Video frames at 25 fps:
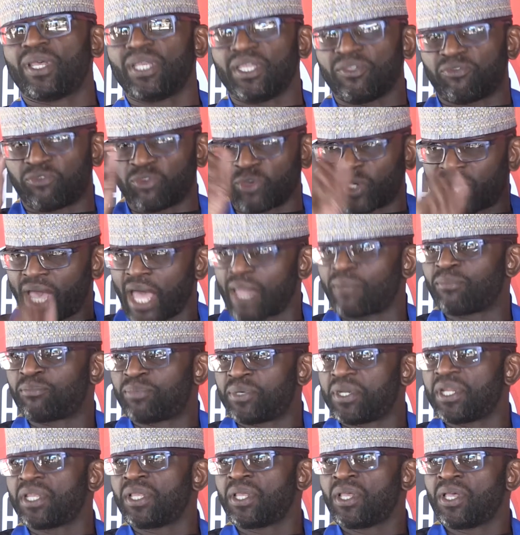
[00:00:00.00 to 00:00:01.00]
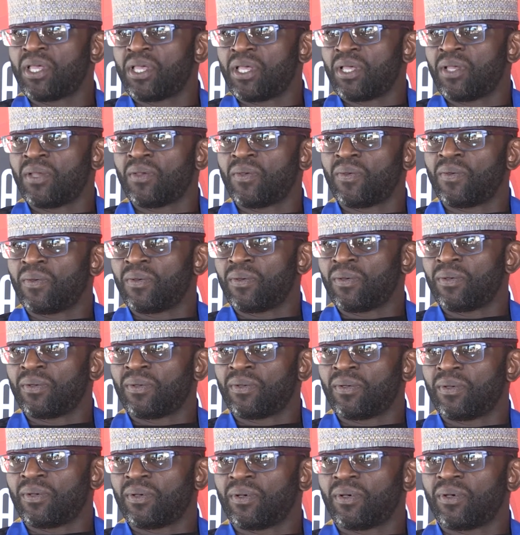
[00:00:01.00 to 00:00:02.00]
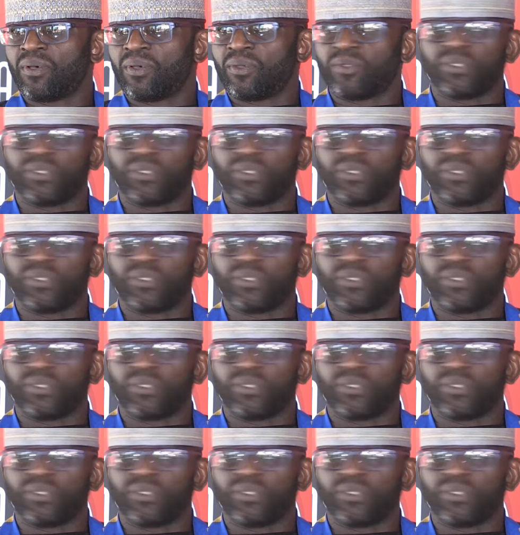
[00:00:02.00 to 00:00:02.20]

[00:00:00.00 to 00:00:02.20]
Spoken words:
as long as the women are also playing a critical role